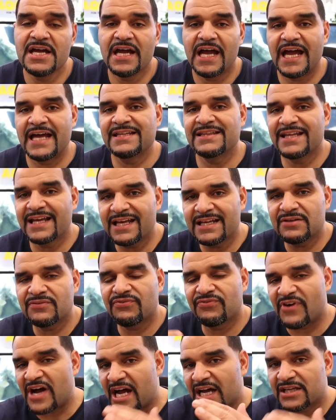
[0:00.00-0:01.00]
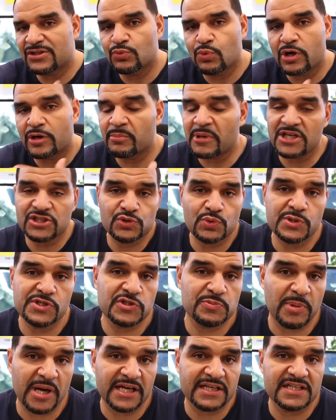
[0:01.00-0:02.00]
and then find where my sweet
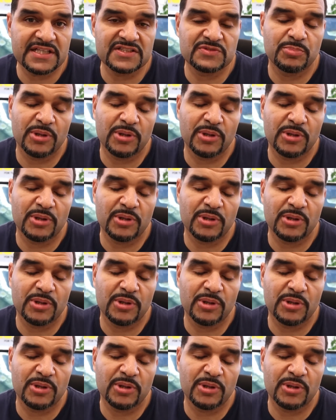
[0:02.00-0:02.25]
spot is.